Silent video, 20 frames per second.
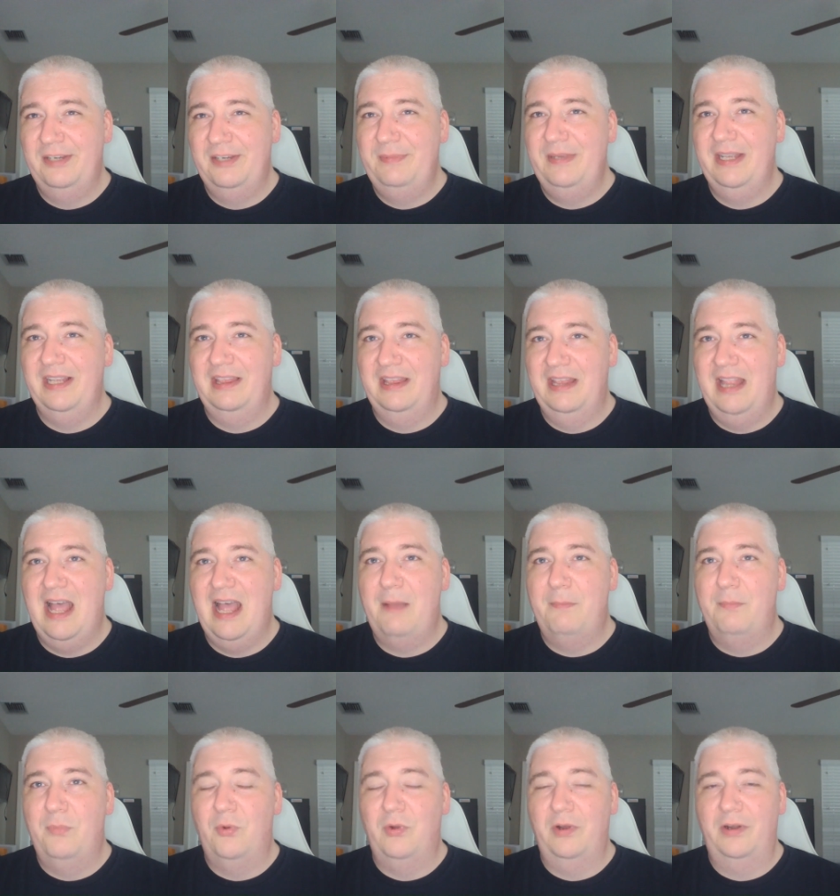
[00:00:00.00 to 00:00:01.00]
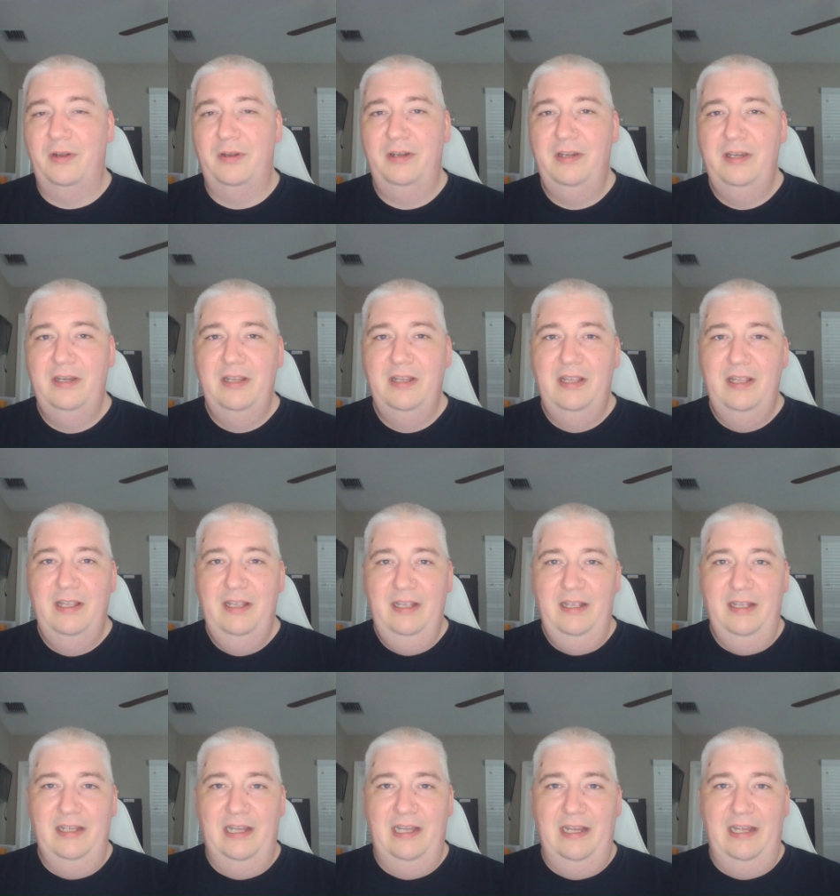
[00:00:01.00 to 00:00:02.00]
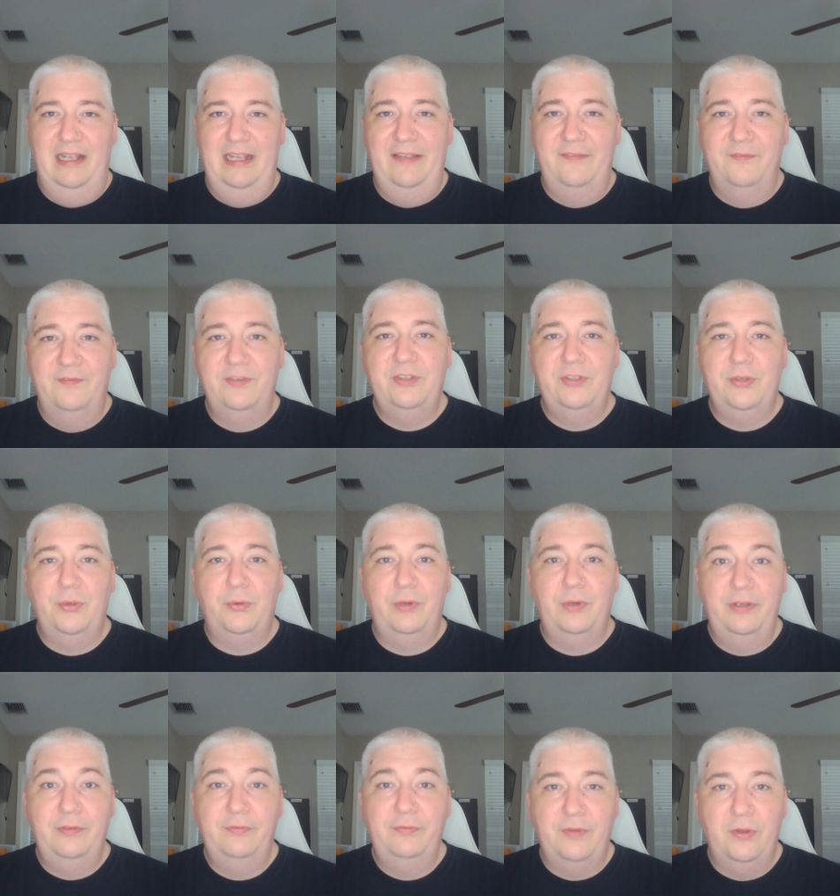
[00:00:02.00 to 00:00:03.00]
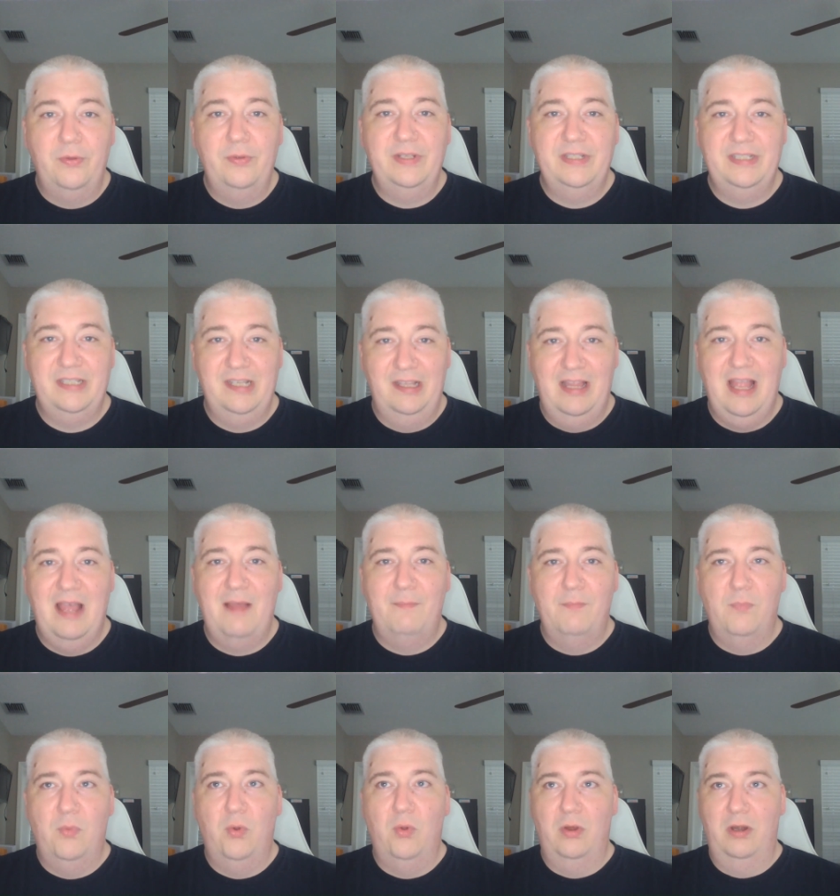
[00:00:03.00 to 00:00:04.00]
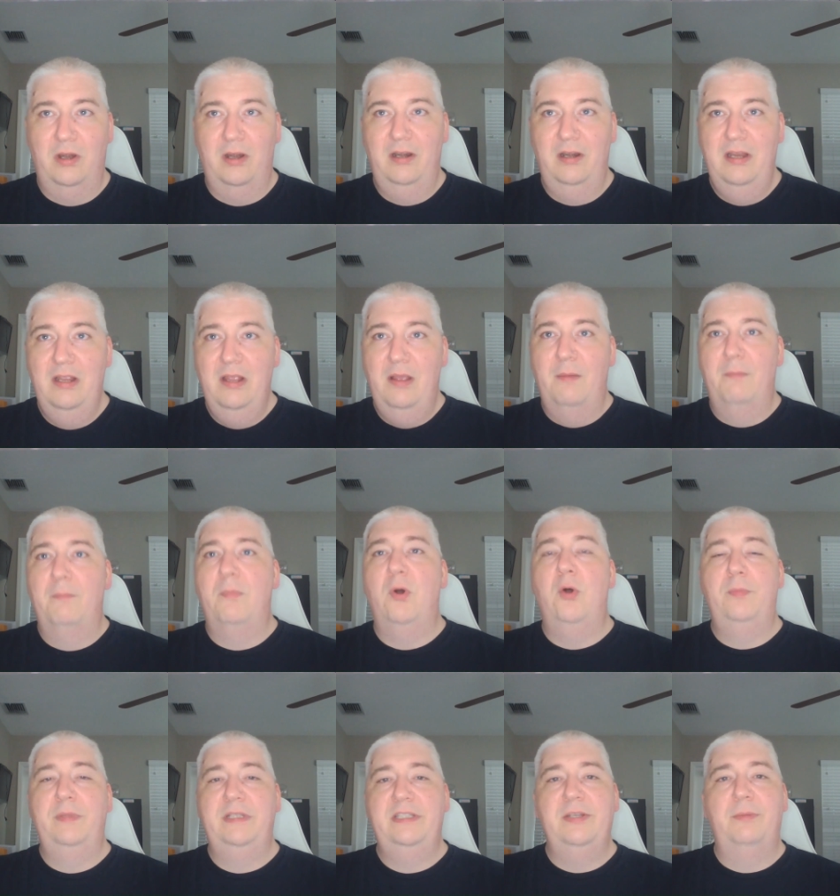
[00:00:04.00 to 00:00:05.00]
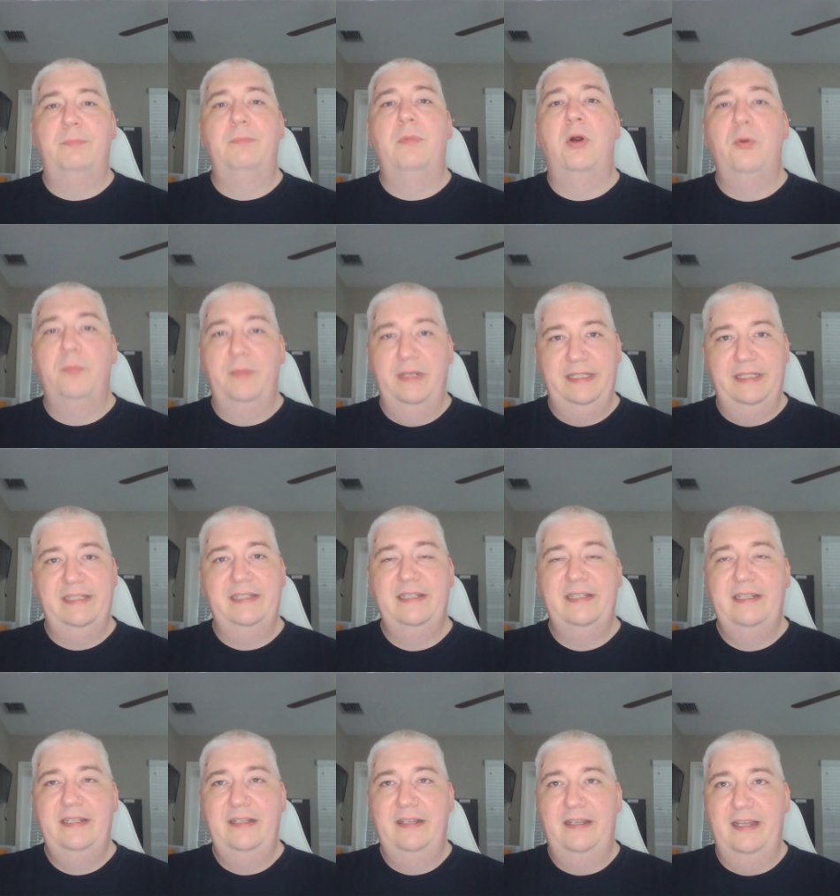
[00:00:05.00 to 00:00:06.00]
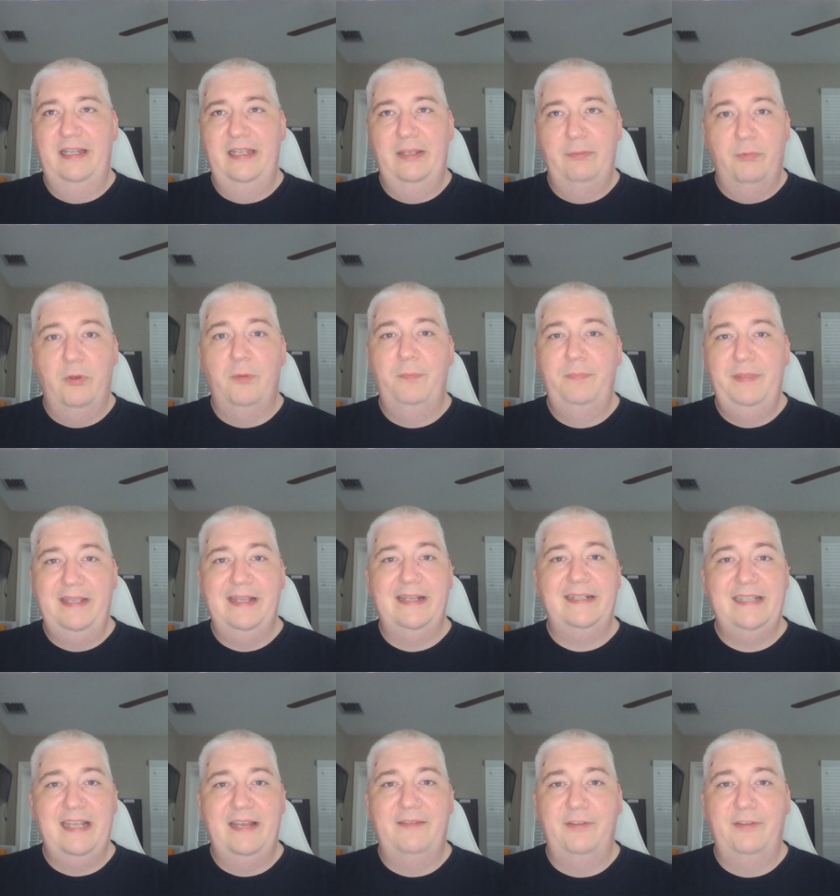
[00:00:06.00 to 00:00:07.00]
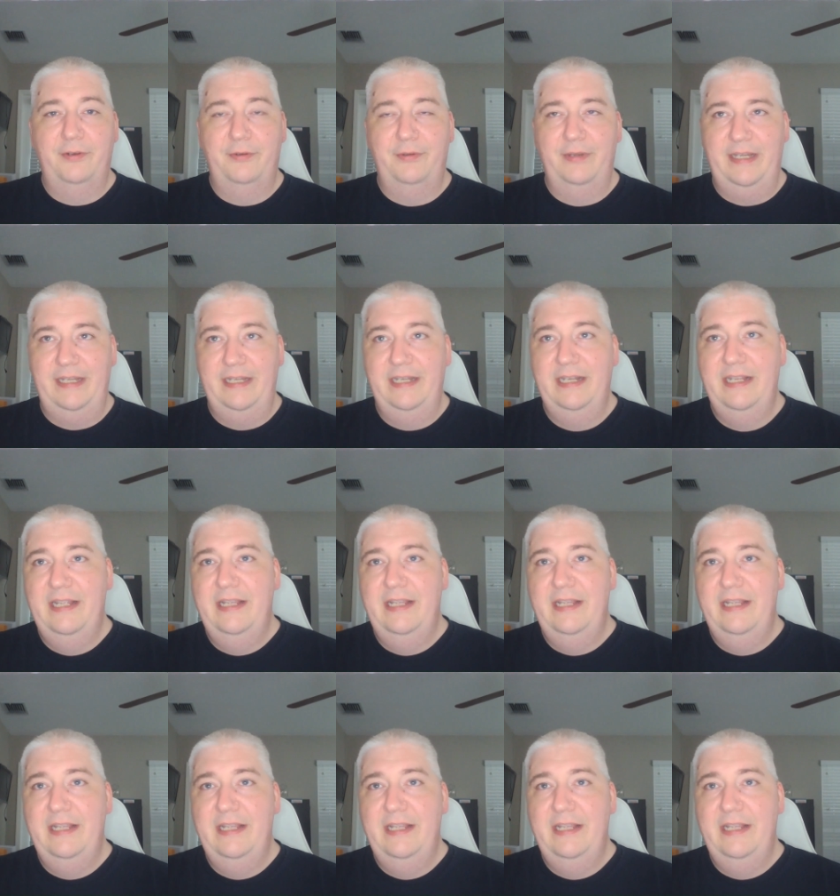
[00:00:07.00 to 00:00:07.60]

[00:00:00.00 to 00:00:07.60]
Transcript: to be a lot more uh, inventory focused, a lot more moment to moment. Uh, it won't be as evergreen.